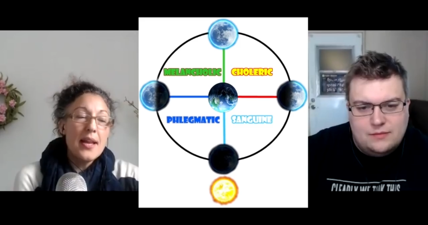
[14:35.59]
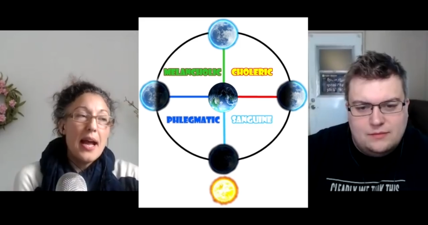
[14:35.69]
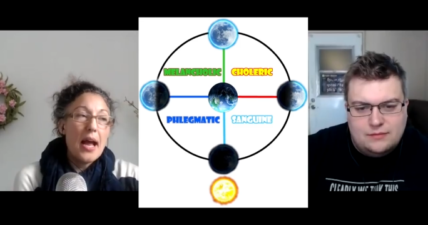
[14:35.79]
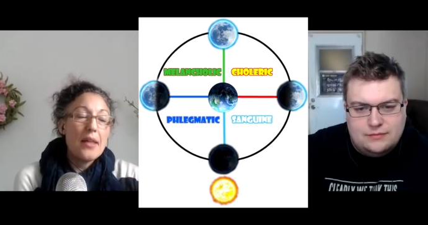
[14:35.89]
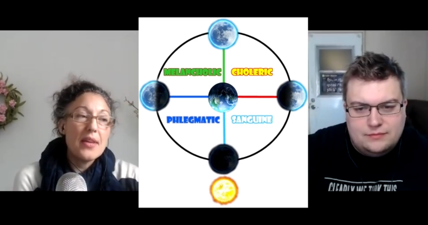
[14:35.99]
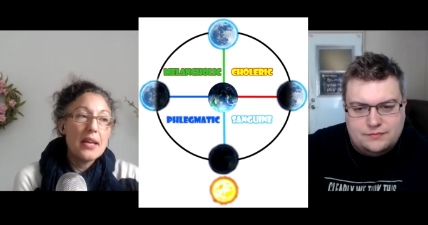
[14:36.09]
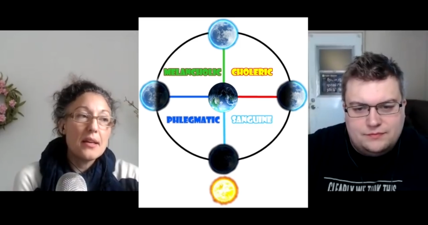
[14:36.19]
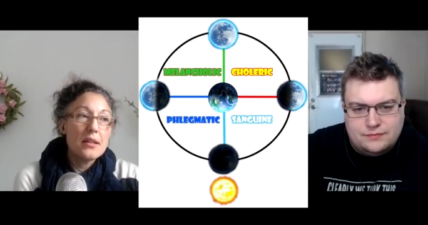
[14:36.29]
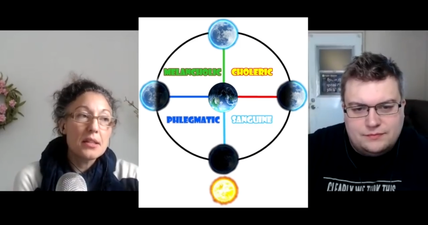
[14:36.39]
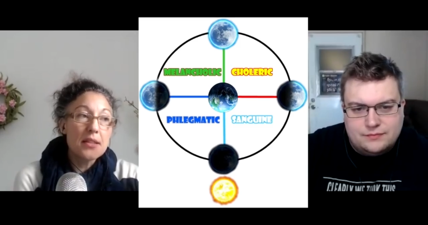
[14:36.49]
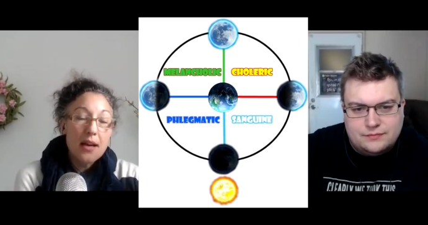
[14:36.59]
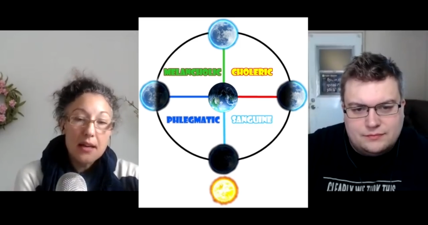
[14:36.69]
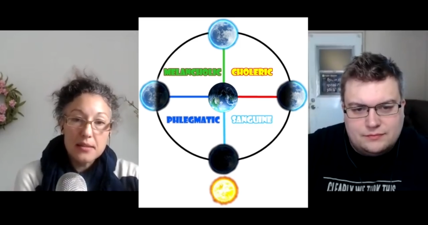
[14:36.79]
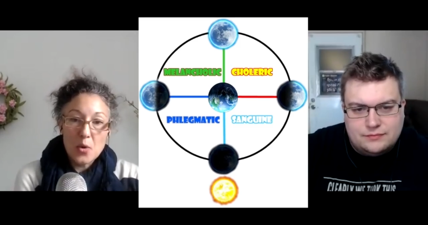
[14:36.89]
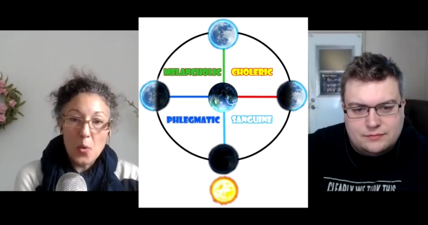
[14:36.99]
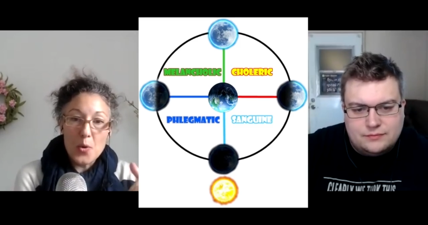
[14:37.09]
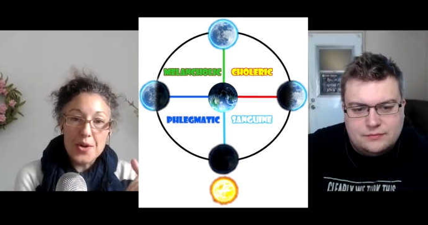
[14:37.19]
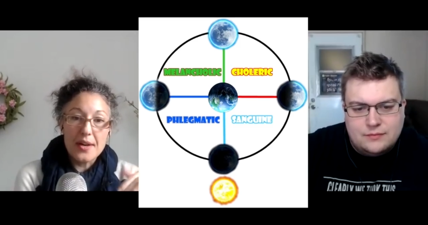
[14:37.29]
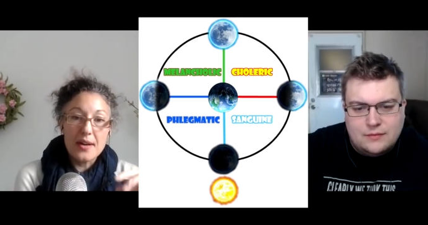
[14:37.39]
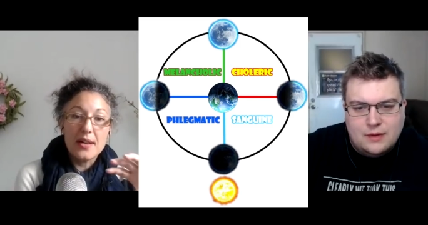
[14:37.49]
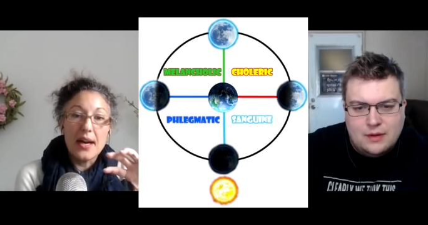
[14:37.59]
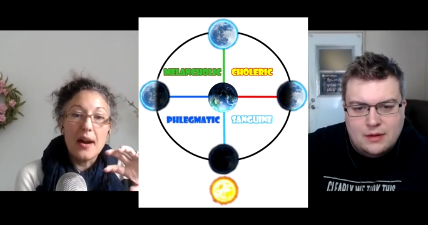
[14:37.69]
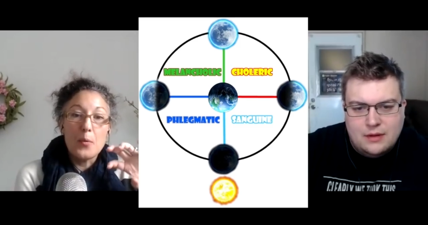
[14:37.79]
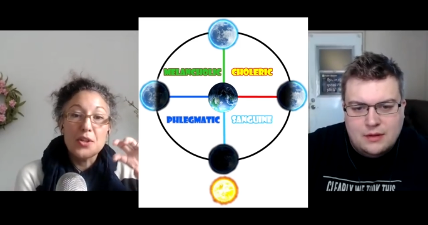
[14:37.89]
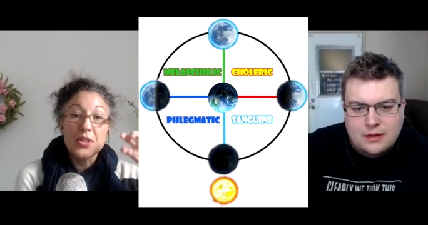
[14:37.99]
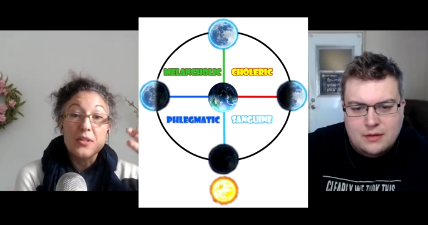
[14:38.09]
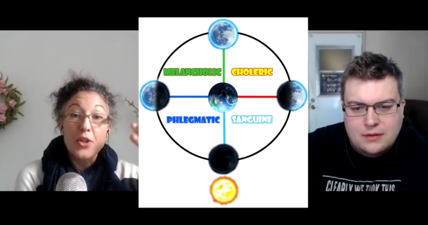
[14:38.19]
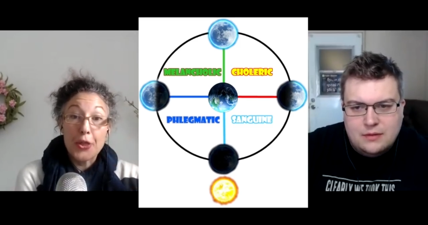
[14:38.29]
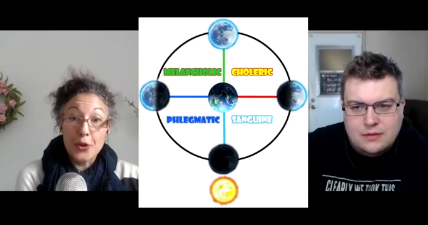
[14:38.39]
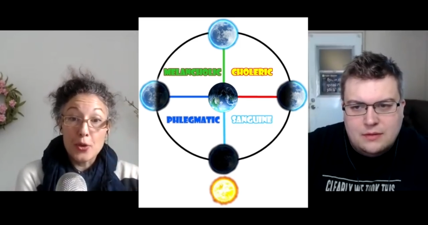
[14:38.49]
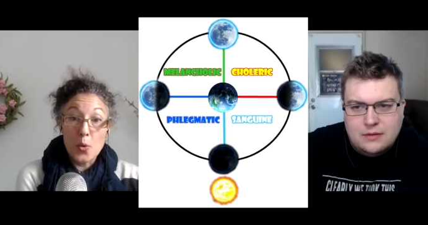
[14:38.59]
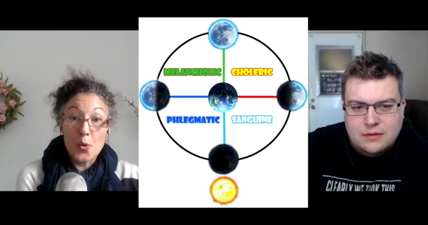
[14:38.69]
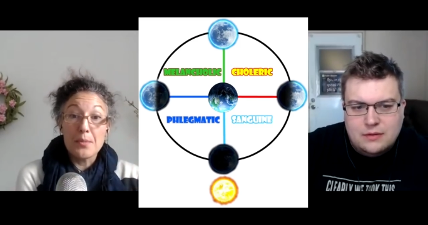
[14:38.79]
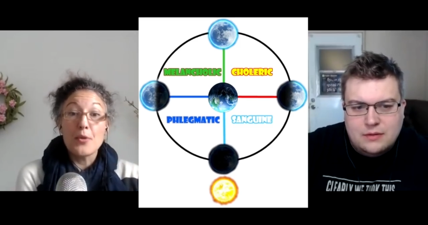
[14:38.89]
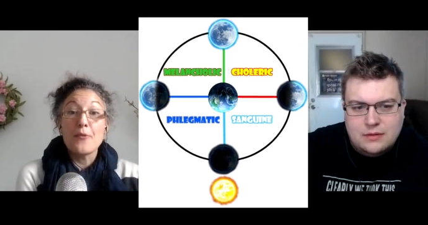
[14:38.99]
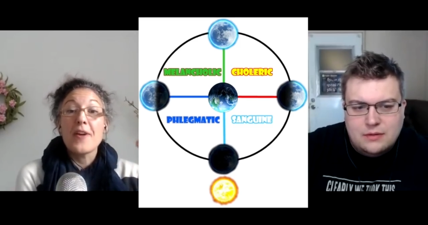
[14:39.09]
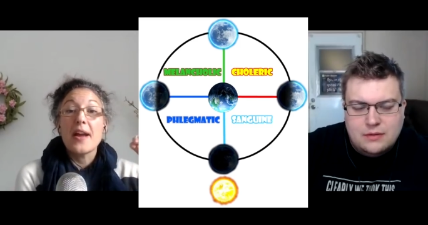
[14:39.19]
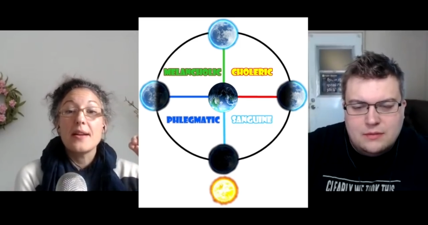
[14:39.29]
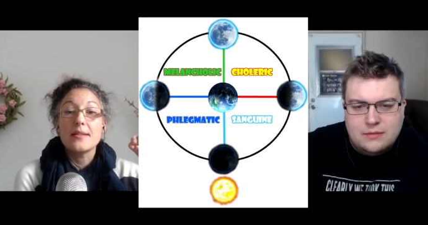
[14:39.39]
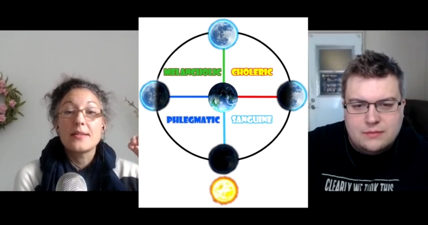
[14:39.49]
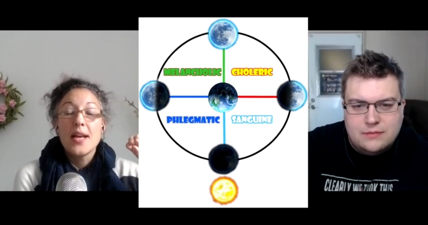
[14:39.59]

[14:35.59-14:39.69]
Speaker 1: And then the last quarter, uh, which is the third quarter moon phase